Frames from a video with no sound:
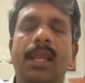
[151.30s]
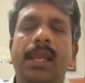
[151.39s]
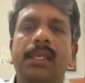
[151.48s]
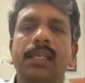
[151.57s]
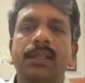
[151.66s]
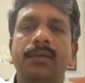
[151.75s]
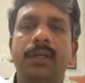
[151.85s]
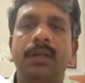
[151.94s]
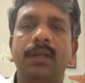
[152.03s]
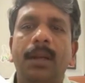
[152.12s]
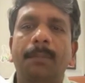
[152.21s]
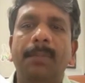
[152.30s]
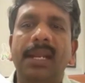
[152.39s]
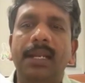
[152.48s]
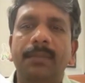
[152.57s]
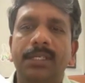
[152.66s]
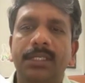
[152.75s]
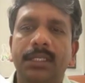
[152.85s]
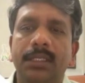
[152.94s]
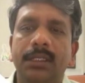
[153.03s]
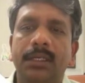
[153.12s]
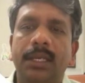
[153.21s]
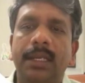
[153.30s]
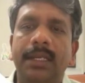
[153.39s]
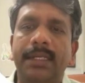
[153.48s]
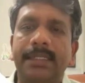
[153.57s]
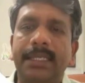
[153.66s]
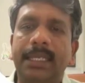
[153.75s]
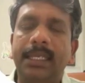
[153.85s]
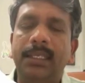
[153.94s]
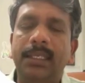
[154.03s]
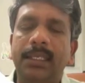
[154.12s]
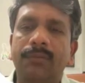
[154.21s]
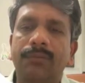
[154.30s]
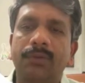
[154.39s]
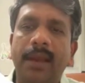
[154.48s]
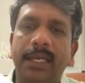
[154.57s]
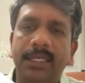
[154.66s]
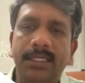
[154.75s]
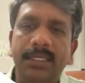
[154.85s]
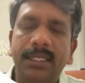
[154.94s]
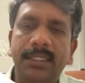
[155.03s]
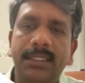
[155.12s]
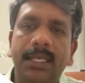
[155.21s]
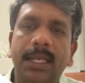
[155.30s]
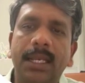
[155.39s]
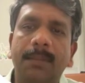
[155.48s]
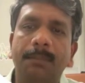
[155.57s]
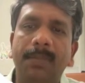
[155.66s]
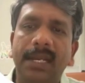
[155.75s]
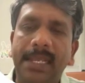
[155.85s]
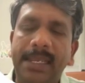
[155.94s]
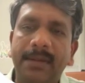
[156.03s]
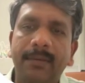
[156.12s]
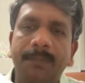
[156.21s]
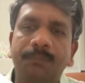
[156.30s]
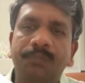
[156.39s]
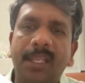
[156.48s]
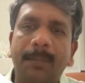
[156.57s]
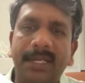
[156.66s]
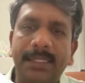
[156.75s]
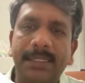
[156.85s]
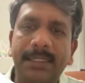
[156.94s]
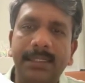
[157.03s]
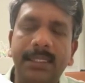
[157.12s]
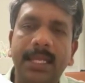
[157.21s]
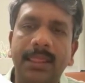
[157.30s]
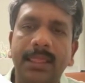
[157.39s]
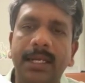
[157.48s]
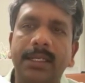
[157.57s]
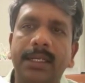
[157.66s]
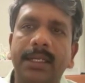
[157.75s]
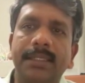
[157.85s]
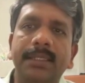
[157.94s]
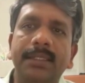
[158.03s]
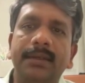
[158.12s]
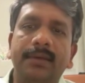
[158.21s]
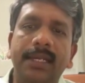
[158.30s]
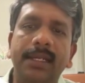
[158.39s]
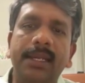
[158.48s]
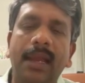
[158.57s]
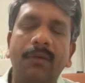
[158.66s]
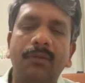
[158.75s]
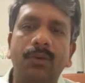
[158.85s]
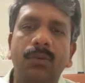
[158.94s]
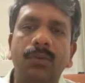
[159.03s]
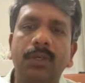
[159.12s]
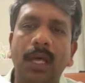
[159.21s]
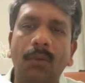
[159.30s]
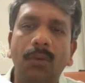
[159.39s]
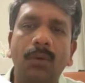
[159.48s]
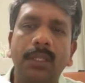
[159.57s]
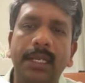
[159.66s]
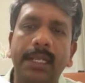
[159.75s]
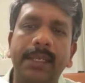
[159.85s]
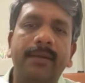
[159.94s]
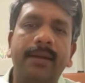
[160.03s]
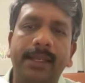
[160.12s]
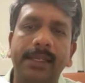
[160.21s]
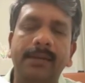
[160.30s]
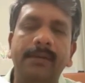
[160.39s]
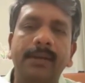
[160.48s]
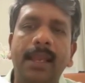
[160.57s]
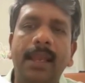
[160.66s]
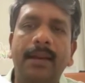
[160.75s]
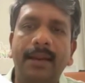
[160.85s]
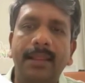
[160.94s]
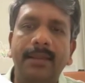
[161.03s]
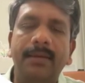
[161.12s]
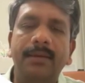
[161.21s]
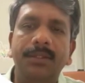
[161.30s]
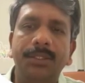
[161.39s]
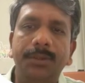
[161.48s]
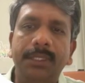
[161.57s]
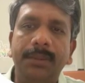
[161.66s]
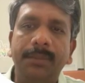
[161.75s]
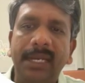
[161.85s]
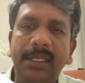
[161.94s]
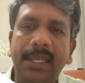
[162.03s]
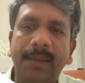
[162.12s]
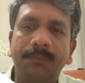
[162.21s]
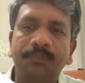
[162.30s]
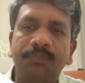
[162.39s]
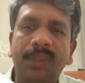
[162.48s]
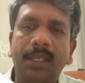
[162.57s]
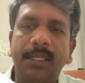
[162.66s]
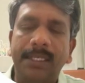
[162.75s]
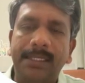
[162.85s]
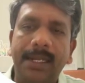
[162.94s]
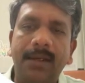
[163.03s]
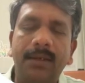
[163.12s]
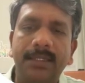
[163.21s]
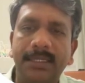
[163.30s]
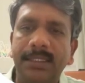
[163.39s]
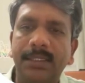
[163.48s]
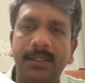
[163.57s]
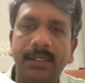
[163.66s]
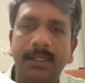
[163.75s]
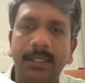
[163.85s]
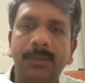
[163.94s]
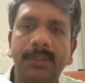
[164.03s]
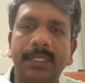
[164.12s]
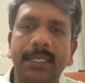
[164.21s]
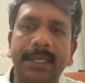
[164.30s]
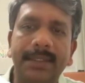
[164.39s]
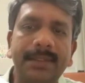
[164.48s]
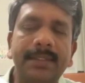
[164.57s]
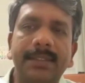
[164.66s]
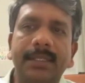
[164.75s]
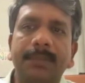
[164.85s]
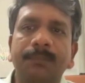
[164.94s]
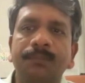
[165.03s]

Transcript: In your build machine, let's say if you have an Nginx layer present, then it doesn't really have to download the layer again. Rather, during the build time, it can just reuse the existing